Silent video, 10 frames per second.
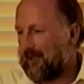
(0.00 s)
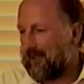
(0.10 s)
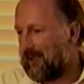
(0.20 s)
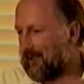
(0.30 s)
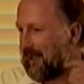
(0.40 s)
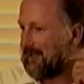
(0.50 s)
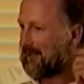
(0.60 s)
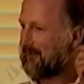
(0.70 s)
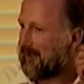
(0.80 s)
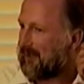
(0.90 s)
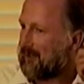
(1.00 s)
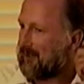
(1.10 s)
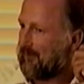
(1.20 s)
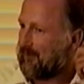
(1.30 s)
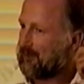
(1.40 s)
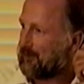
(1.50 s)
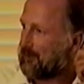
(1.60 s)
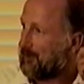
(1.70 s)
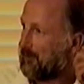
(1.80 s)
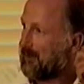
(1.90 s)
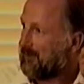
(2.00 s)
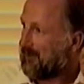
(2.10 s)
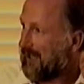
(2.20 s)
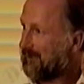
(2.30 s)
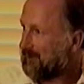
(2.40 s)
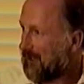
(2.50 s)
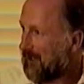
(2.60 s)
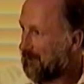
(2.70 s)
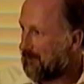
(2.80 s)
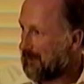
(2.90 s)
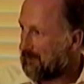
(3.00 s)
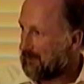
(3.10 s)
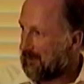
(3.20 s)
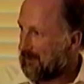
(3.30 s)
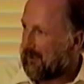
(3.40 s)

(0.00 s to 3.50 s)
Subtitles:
the identification of this material was that of spider webs.